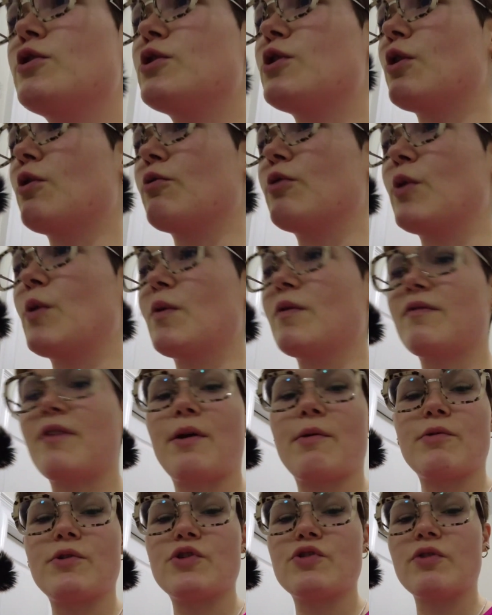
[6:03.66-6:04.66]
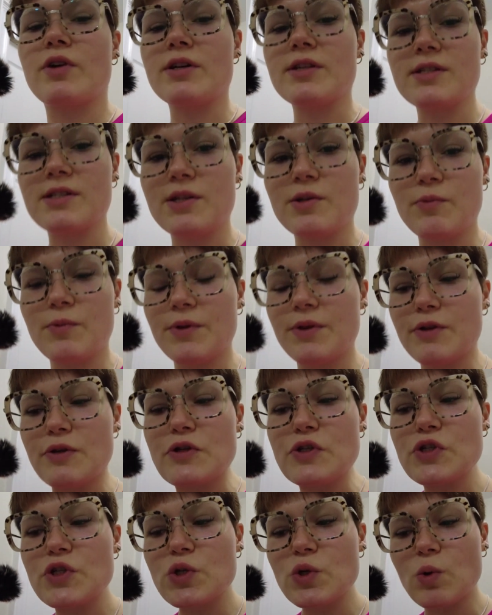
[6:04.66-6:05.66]
Don't know if I would trust it with
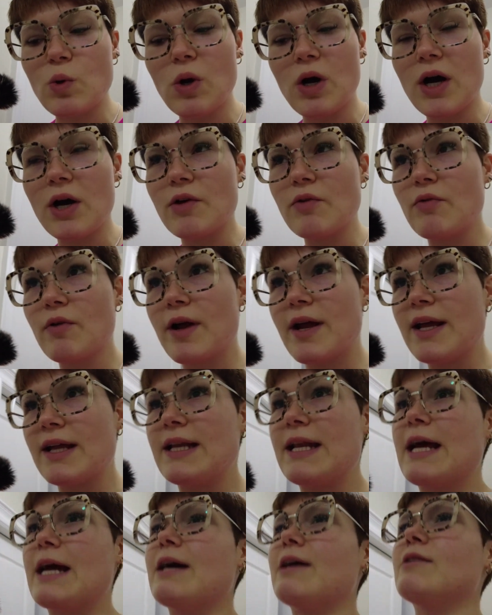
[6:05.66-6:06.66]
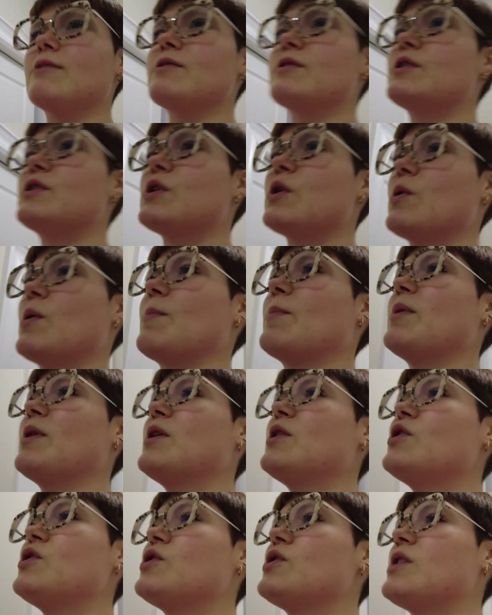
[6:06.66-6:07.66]
the squat right now. So I'm going
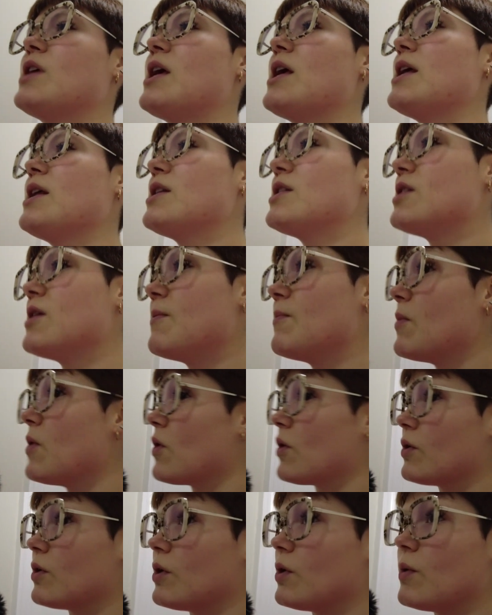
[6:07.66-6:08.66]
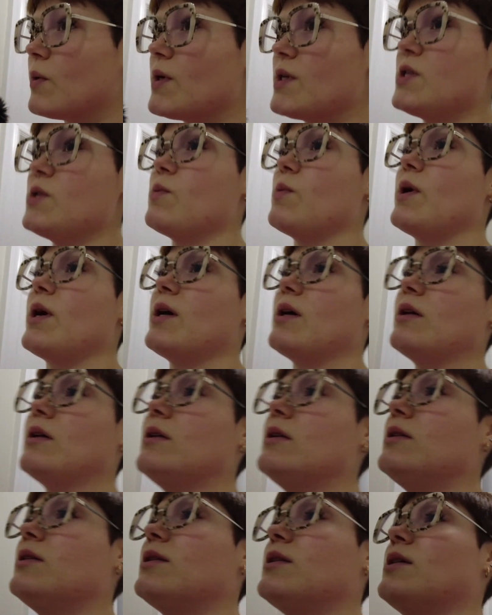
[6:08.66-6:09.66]
to take tomorrow as
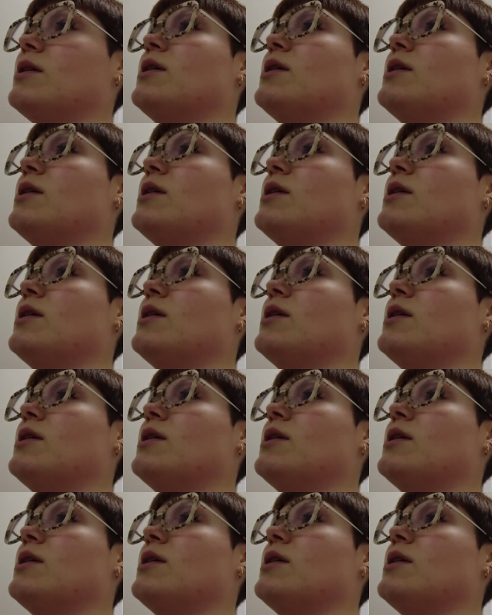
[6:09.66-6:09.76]
well.